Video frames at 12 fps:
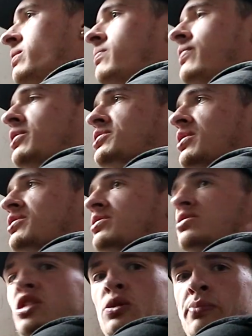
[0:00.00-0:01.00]
be, there's also
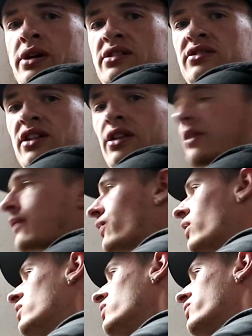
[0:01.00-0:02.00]
2 pins at the
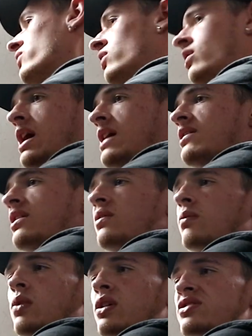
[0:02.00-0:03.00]
front, and
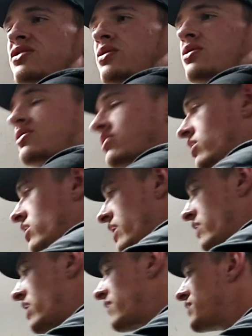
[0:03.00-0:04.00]
then once those are all
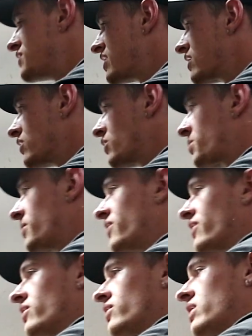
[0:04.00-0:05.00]
out, after you've taken those
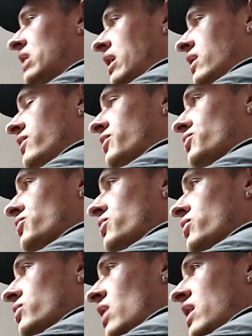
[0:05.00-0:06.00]
pins out, the
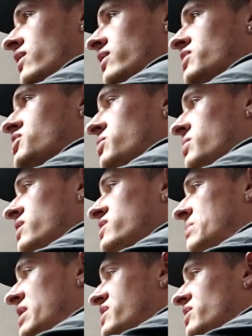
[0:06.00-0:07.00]
screw and these 2 pins,
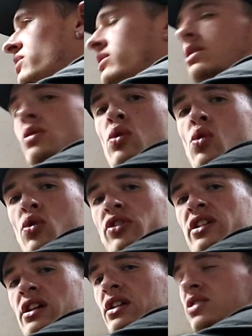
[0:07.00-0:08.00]
basically you hold
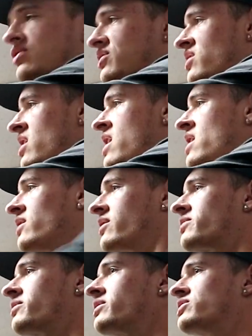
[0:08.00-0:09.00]
it and you just
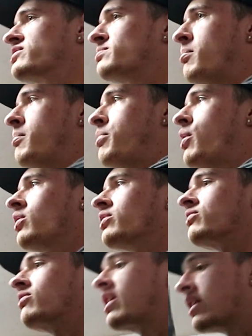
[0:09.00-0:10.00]
literally just pull
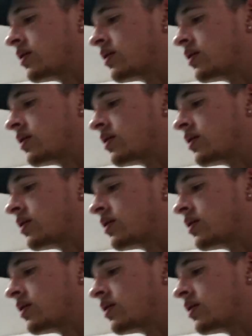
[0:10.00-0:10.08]
it right